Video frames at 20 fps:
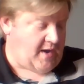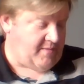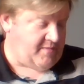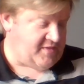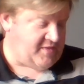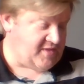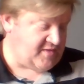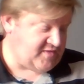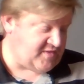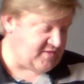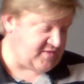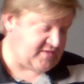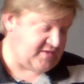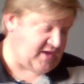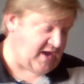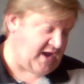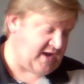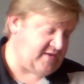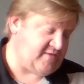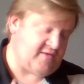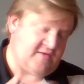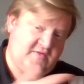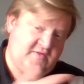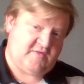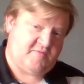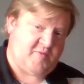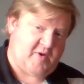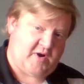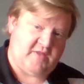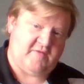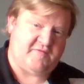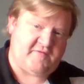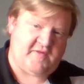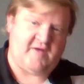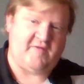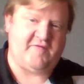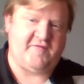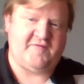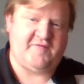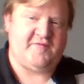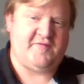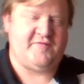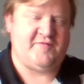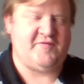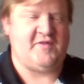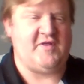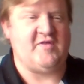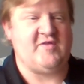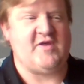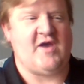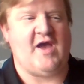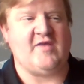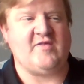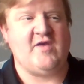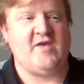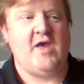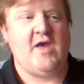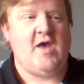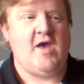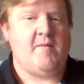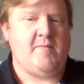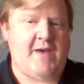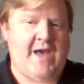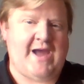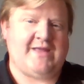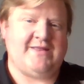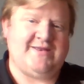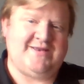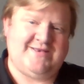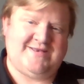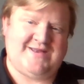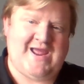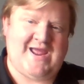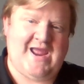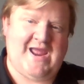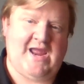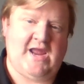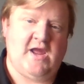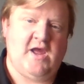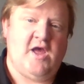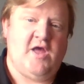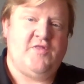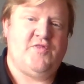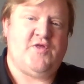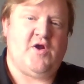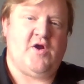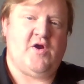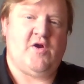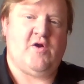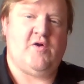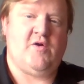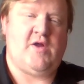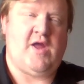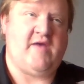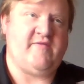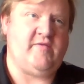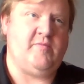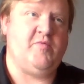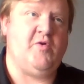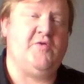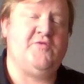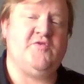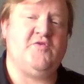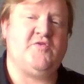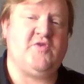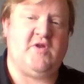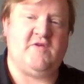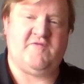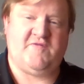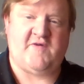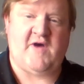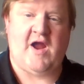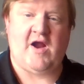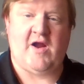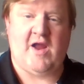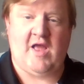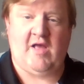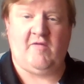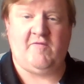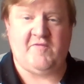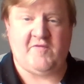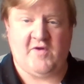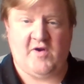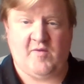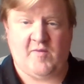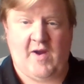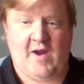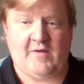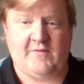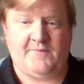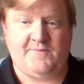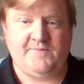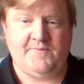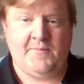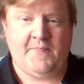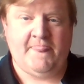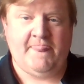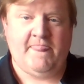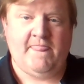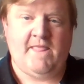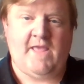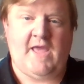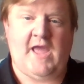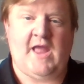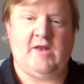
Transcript: This is part of the fluff for these guys. Back in the day, their heavy bolters could fire a Hellfury round. And